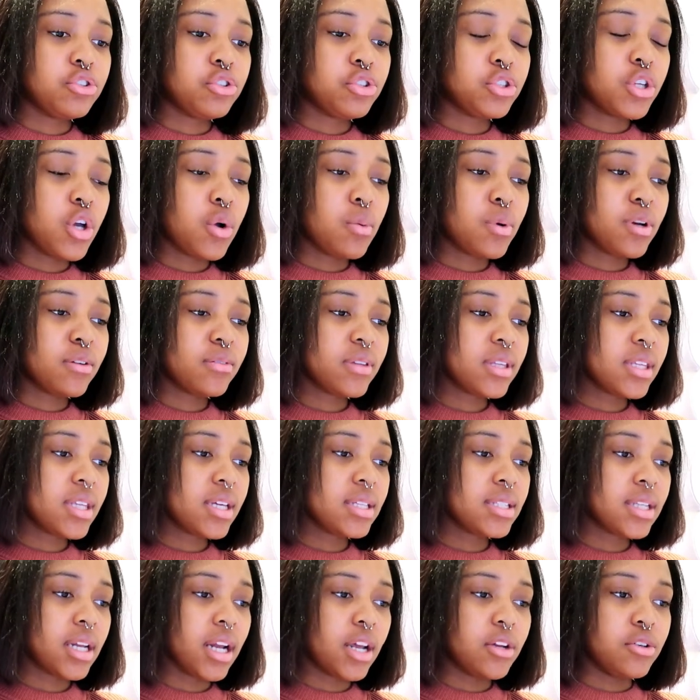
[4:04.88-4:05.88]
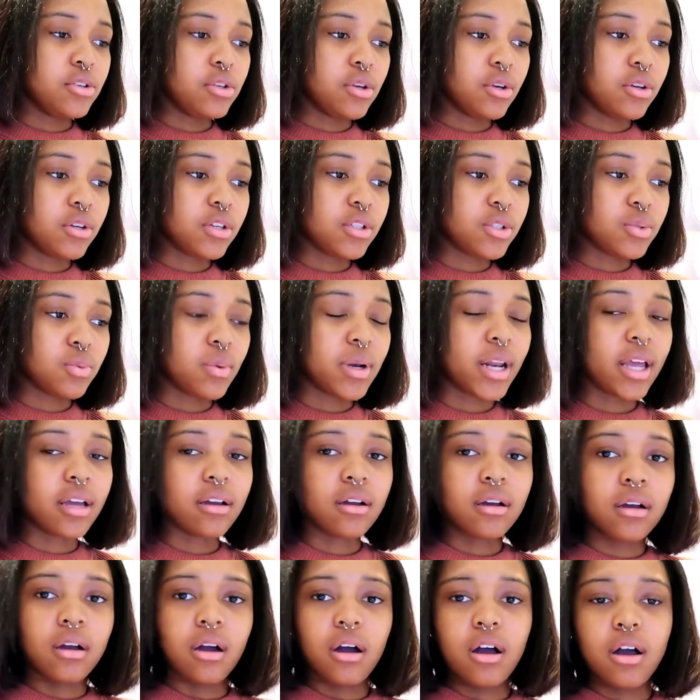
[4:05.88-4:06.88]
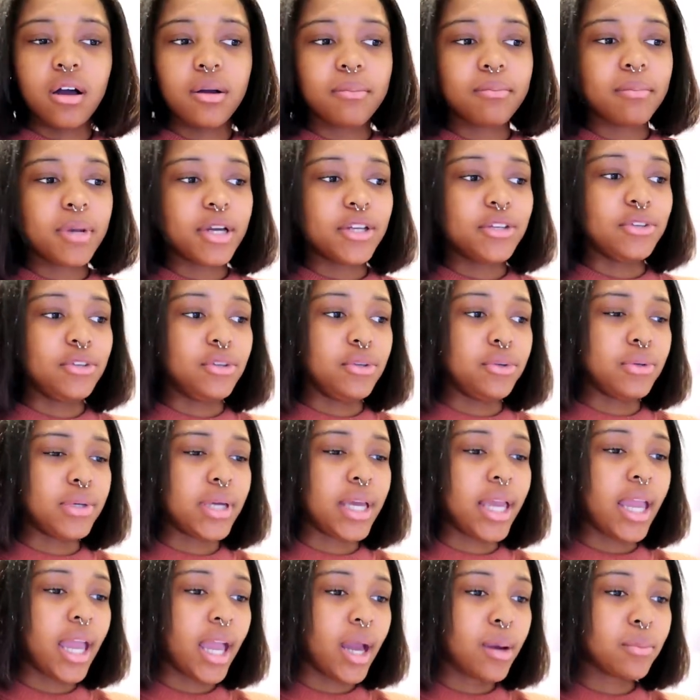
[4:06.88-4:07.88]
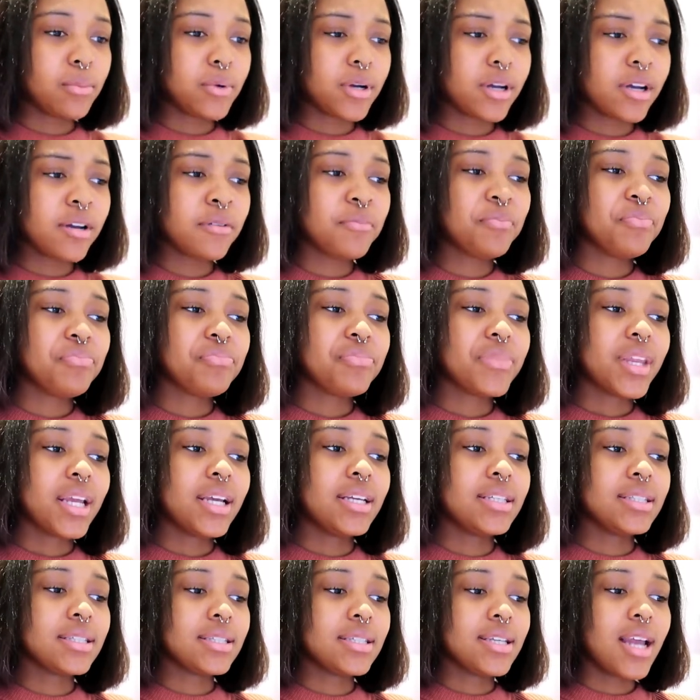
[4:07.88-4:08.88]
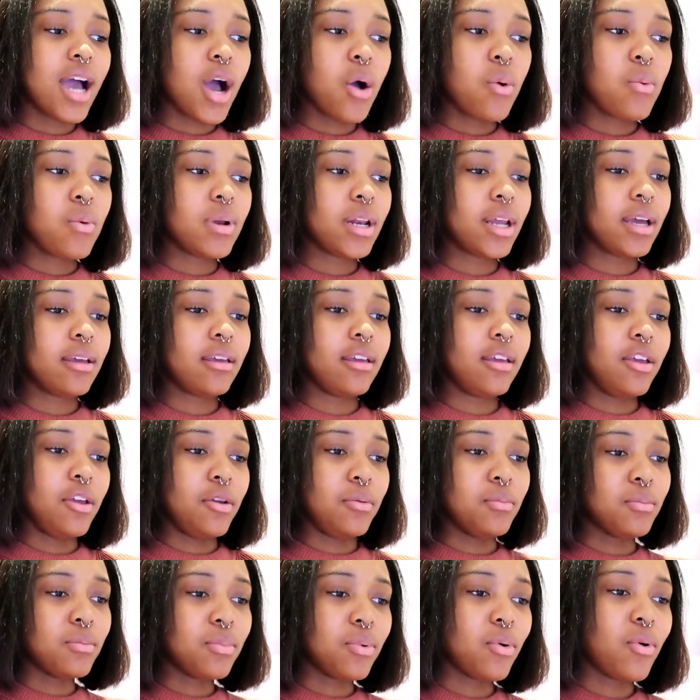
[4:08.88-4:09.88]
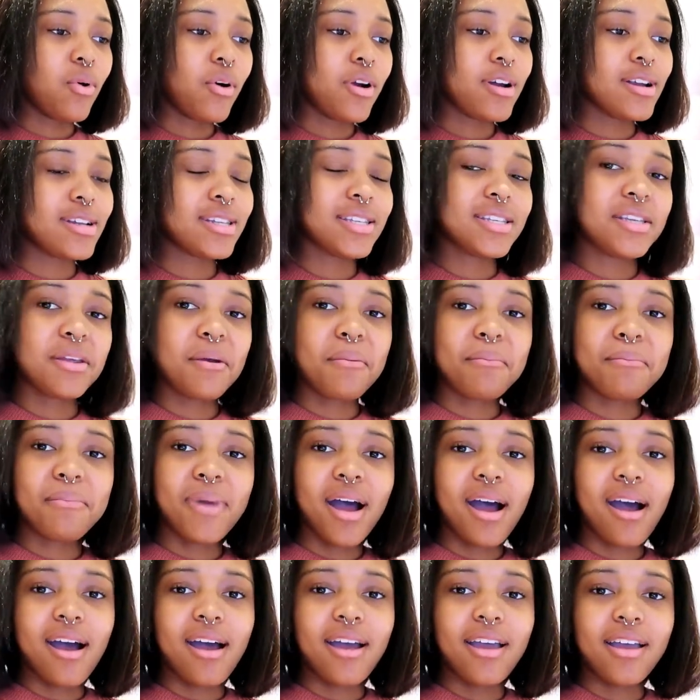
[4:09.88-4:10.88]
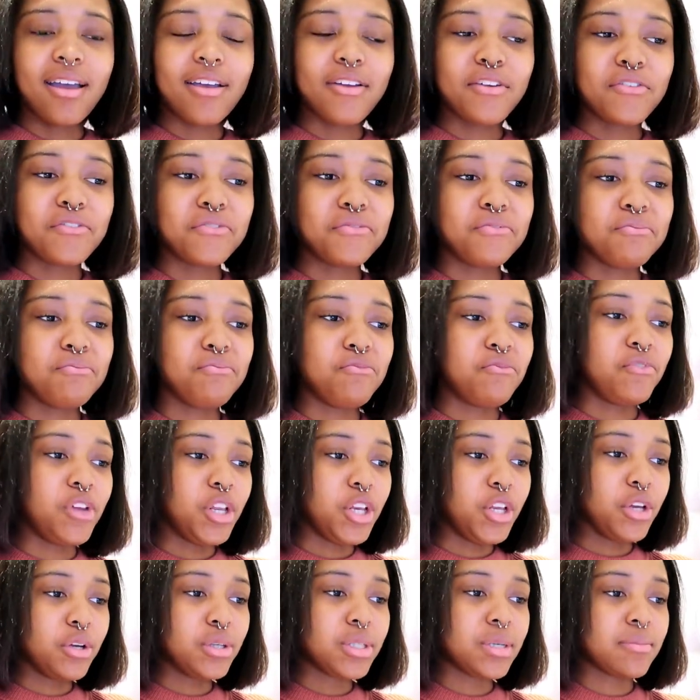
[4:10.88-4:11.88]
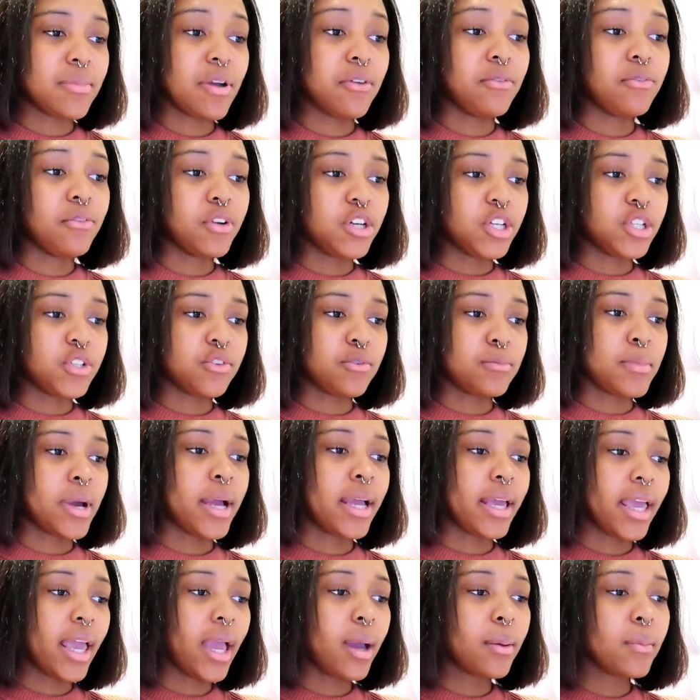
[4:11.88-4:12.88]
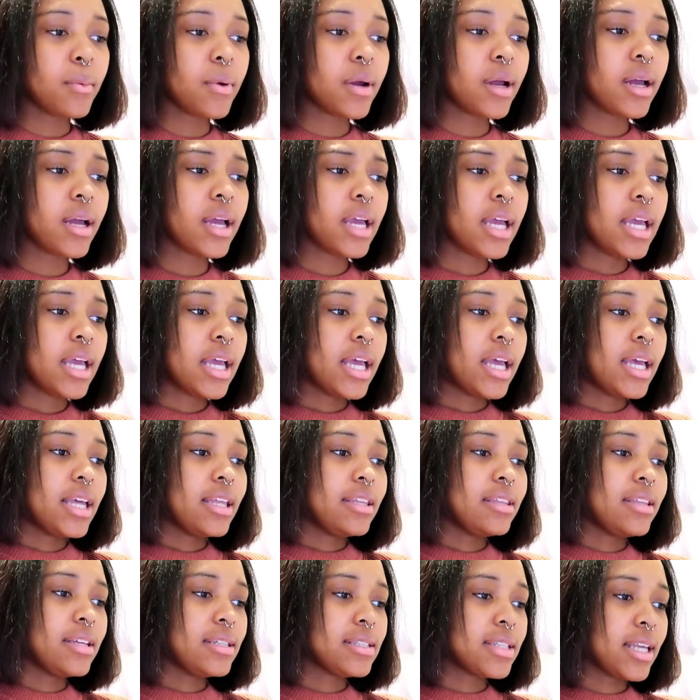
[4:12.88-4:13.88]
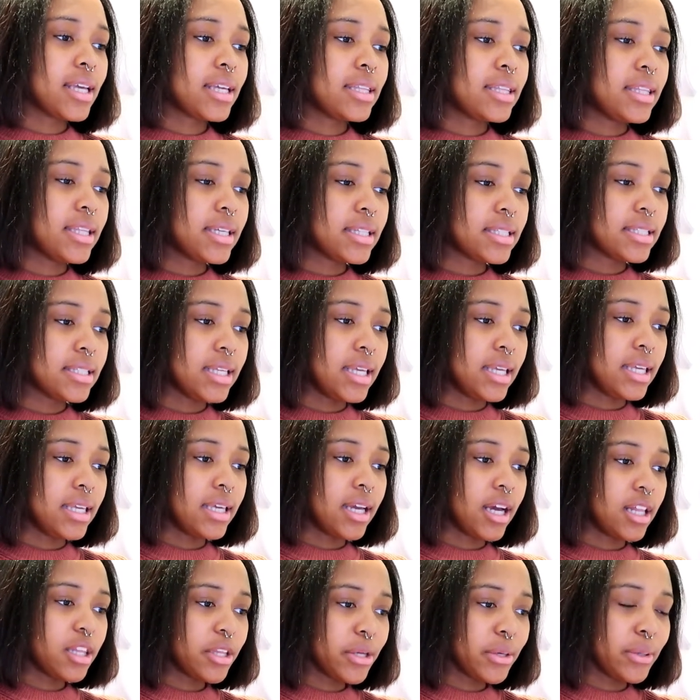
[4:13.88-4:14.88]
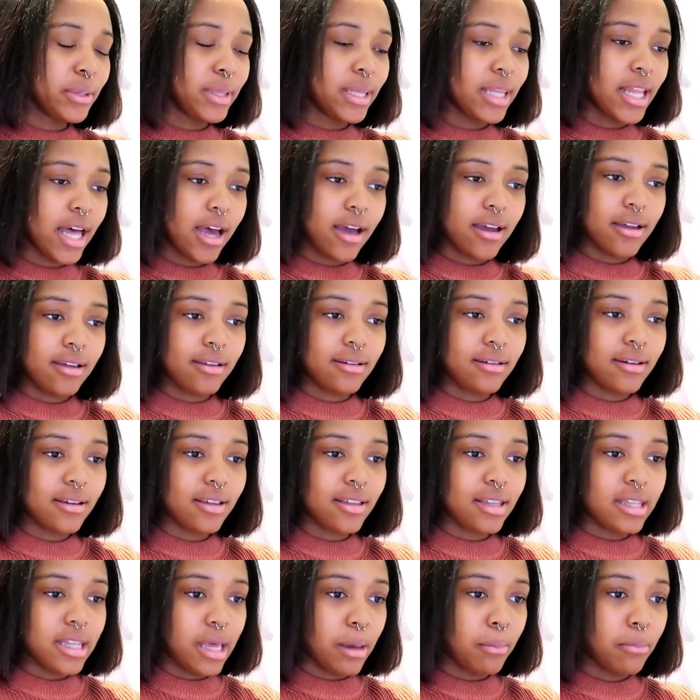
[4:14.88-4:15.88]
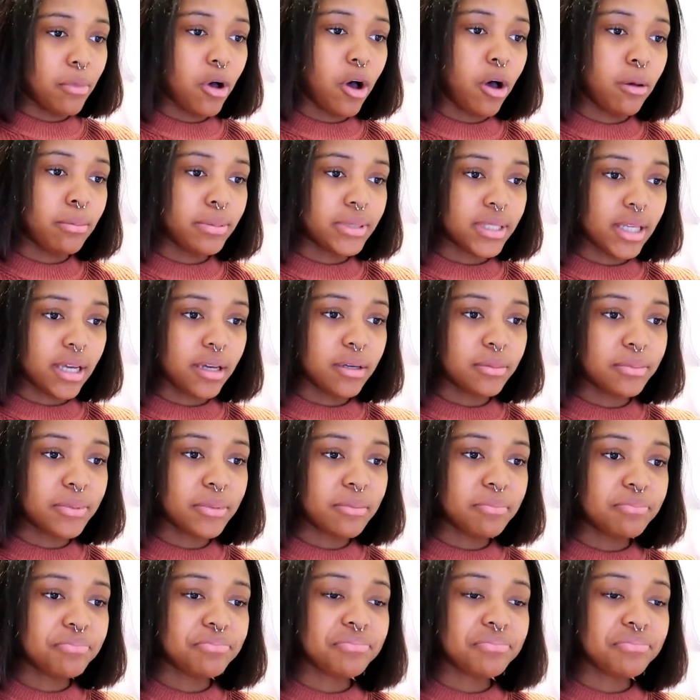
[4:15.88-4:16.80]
So one of the things that I noticed when I got my new camera is now when I import my videos and my footage from my camera, there's like this yellow line that pops up.